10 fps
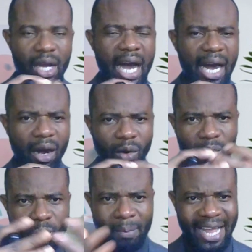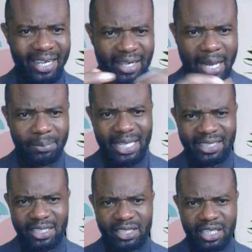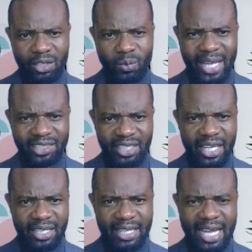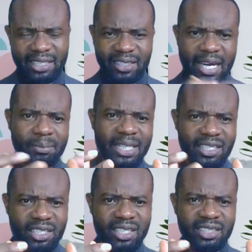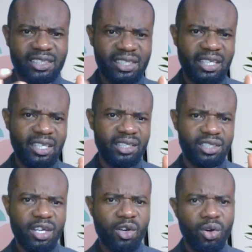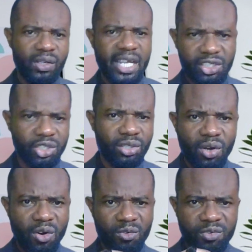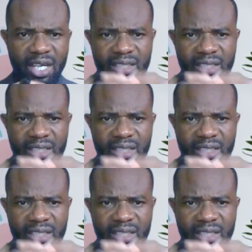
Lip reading: By crime statistics, we are saying that crime statistics is a collection of